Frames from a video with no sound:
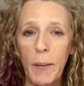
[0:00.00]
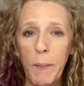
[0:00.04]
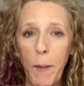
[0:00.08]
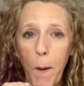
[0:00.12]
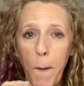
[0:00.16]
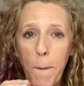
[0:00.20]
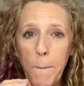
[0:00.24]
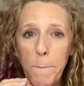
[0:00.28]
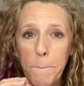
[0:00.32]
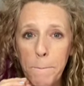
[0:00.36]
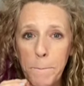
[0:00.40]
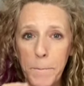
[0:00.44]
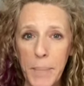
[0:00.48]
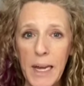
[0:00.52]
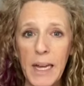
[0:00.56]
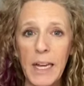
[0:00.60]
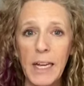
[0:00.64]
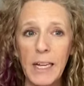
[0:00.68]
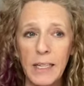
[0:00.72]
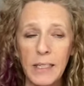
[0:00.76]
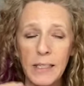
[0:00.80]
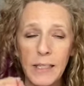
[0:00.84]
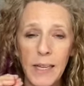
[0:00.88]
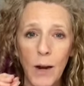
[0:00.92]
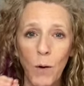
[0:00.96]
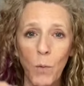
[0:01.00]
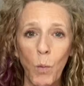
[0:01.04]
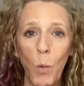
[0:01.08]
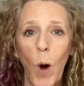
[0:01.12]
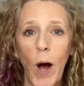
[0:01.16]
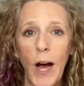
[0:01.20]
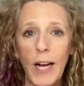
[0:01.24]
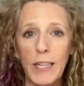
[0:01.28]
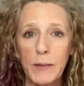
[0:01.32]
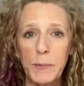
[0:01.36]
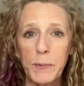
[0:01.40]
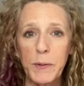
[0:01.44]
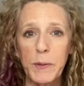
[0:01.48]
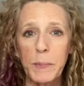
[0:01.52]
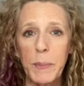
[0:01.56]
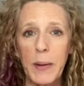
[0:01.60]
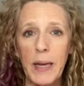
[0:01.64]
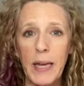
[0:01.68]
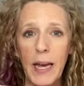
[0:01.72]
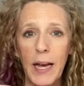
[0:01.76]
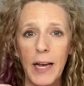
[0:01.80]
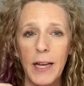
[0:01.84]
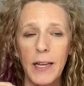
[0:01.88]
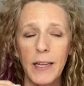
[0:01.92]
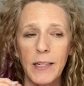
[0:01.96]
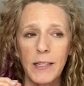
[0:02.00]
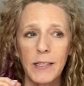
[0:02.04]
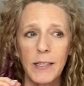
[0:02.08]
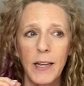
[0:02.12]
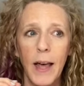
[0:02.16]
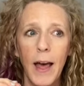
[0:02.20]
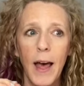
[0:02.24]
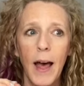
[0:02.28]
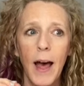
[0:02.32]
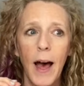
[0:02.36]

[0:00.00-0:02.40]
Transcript: about bees and wasps, because